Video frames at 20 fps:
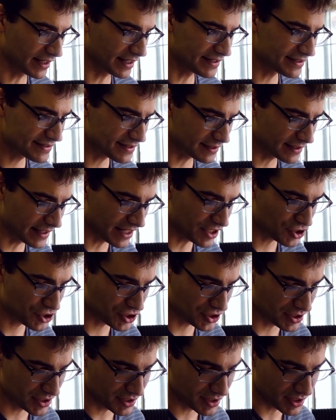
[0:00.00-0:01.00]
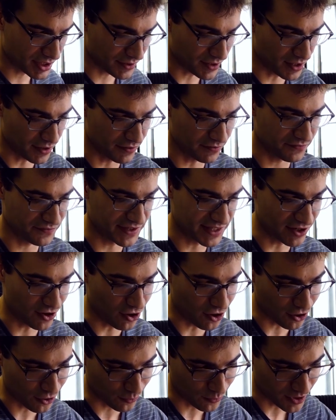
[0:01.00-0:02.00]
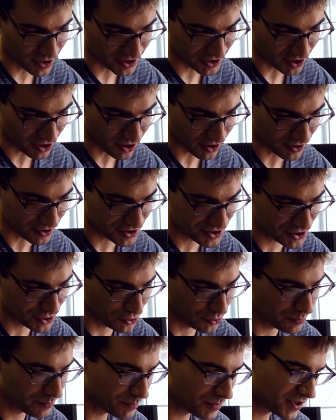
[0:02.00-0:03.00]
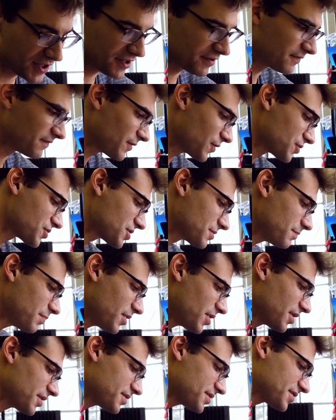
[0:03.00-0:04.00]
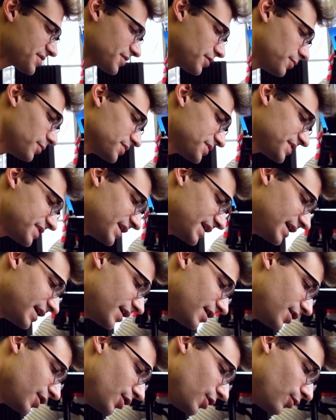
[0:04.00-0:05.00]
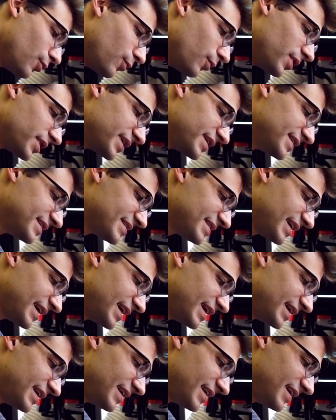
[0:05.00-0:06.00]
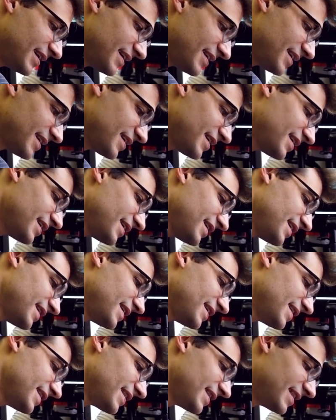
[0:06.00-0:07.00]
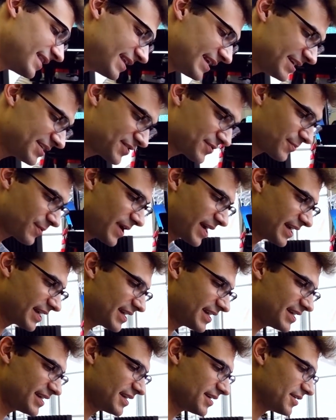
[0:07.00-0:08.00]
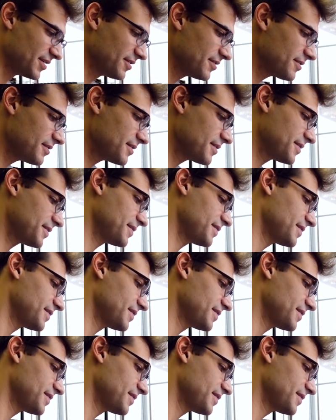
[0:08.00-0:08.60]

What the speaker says: installation of the R1 to R2 conversion parts. So we'll see what is in this right here.